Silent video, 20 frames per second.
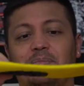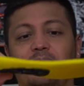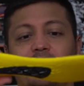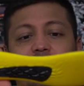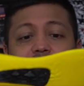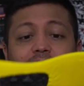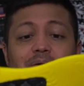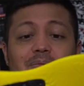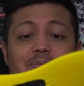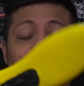
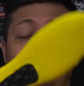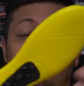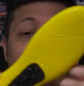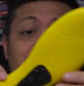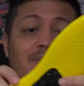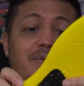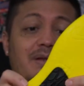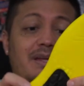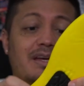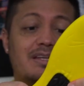but
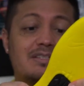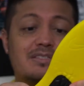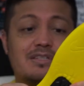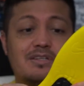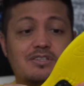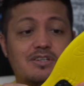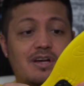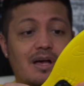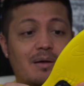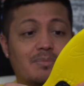I mean, it gets the
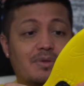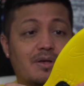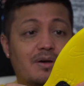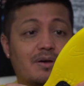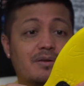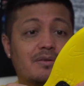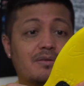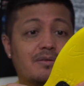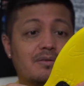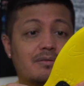job
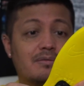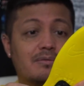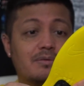done.